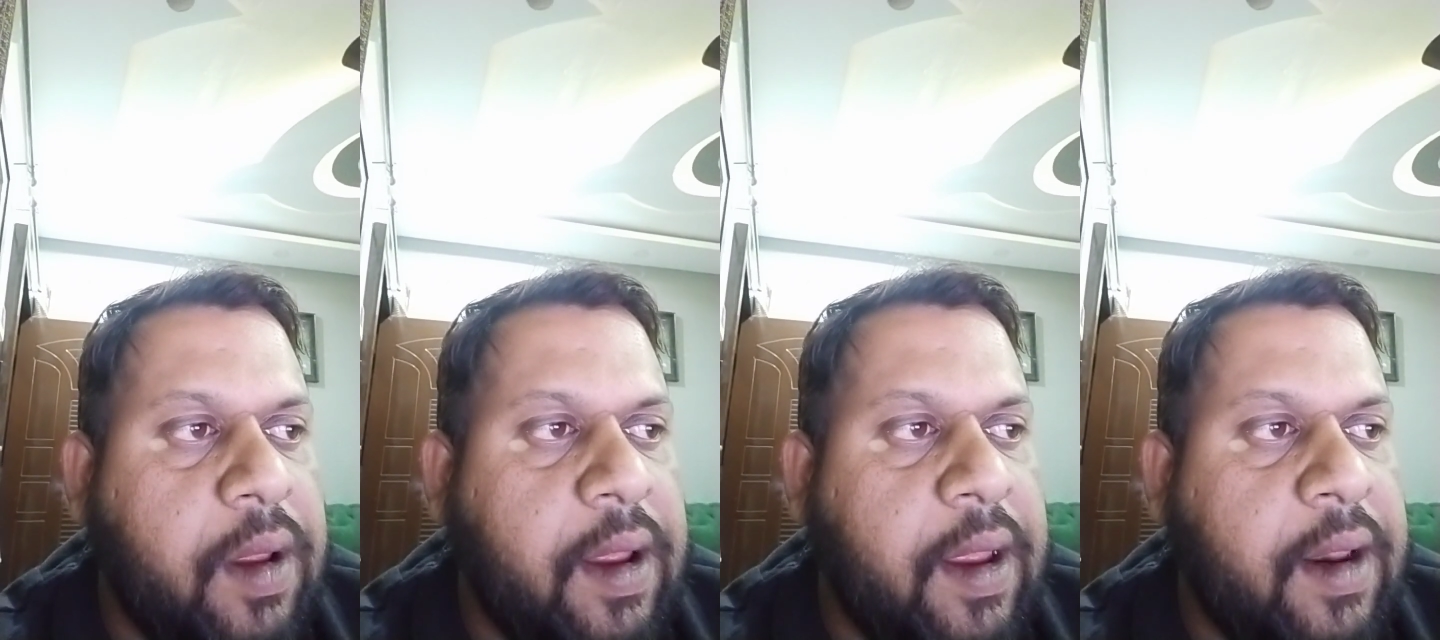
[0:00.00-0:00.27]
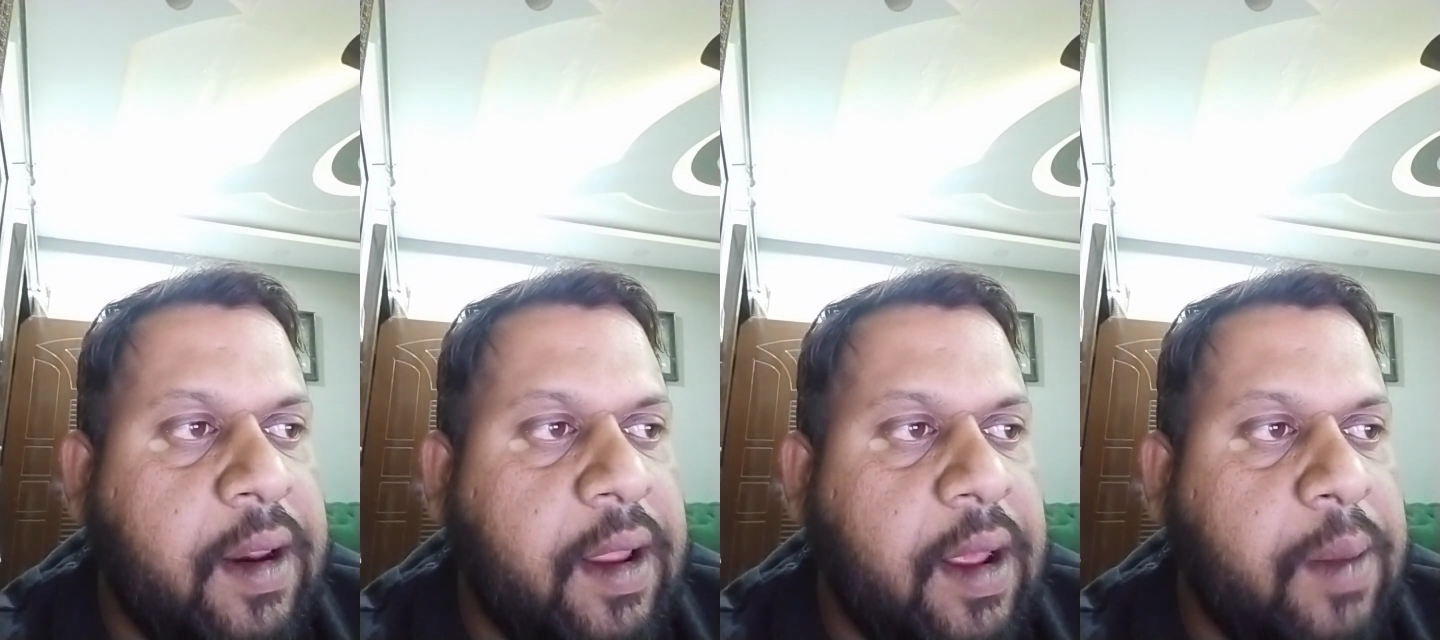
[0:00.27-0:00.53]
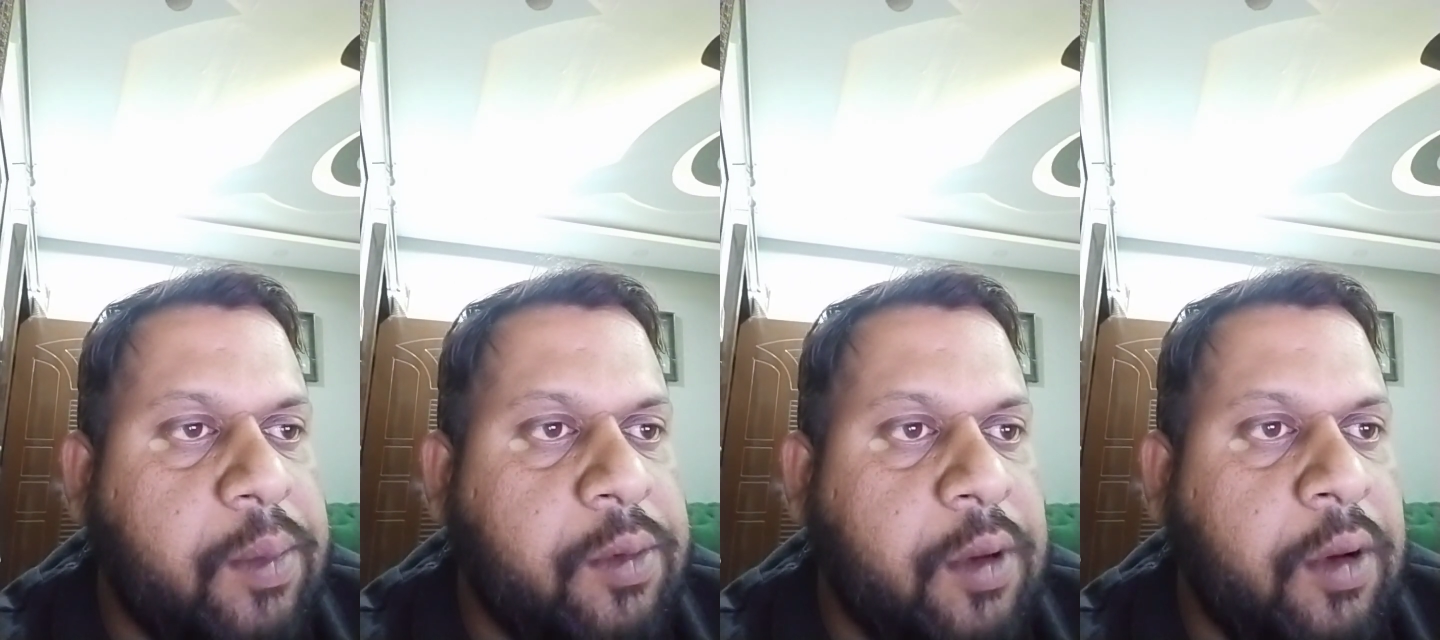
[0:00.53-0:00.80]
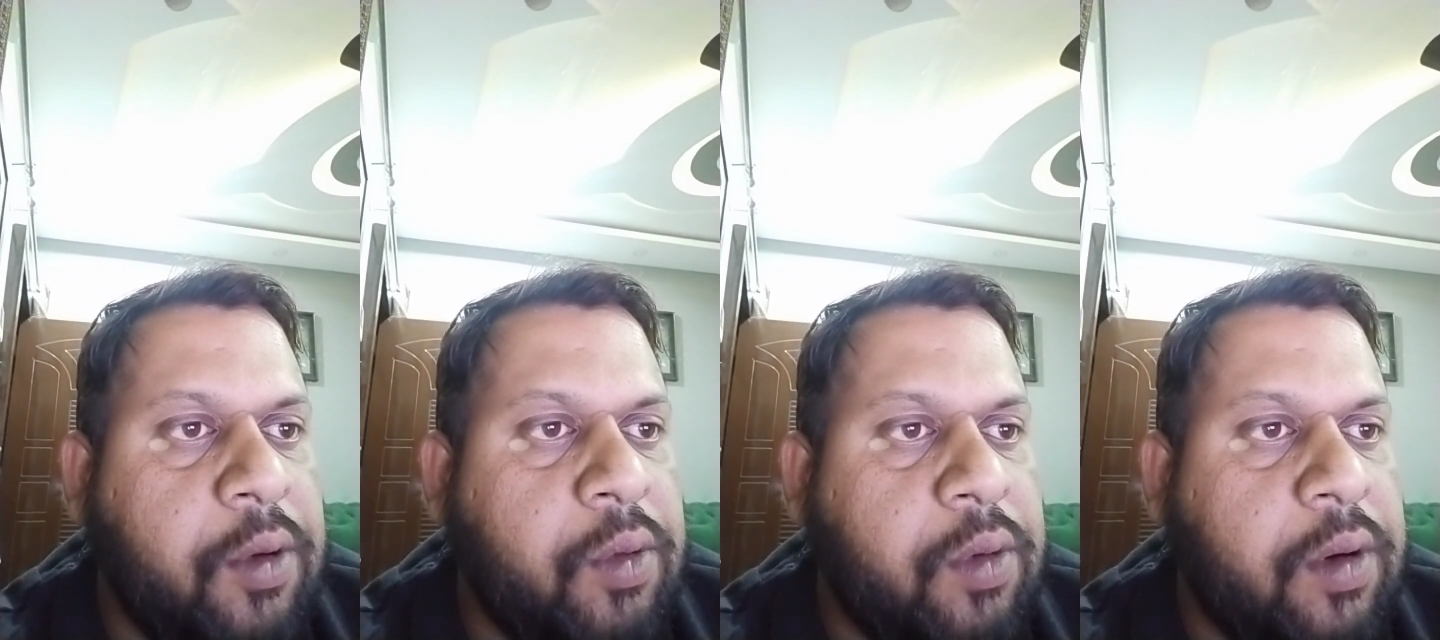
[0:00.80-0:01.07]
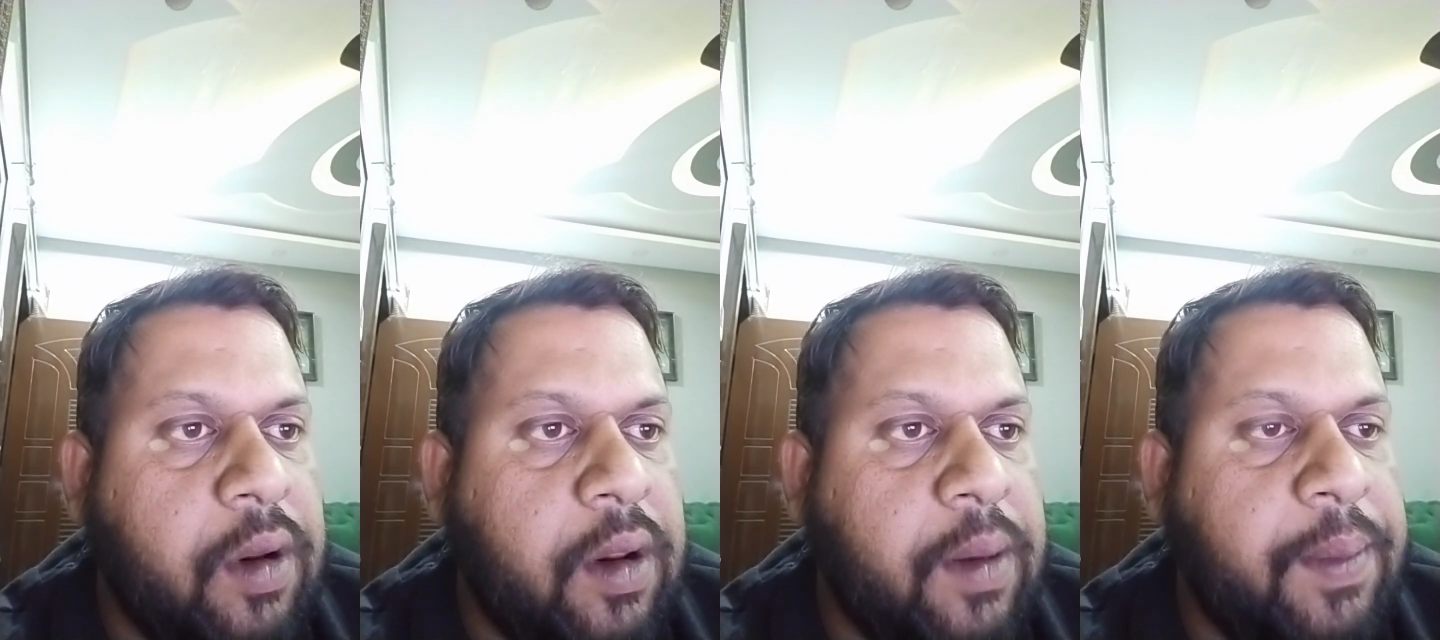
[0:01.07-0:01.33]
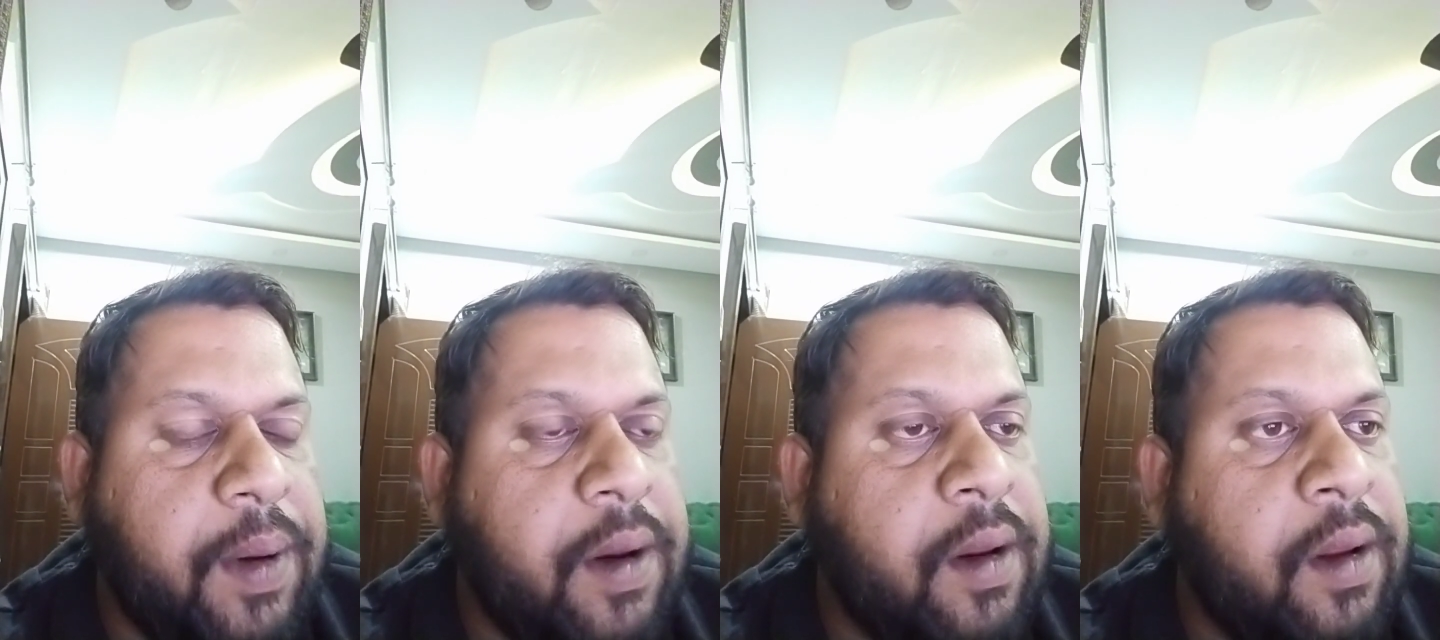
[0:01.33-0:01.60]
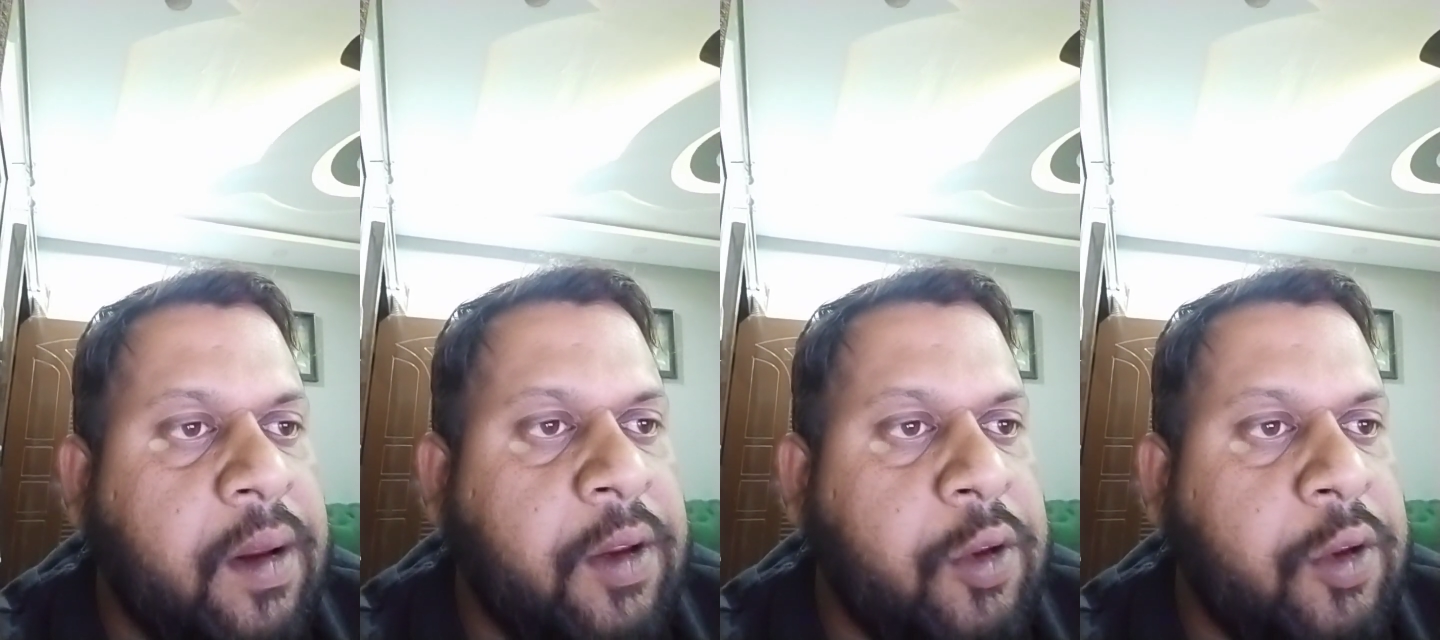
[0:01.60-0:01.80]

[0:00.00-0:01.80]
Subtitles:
an absolute limit,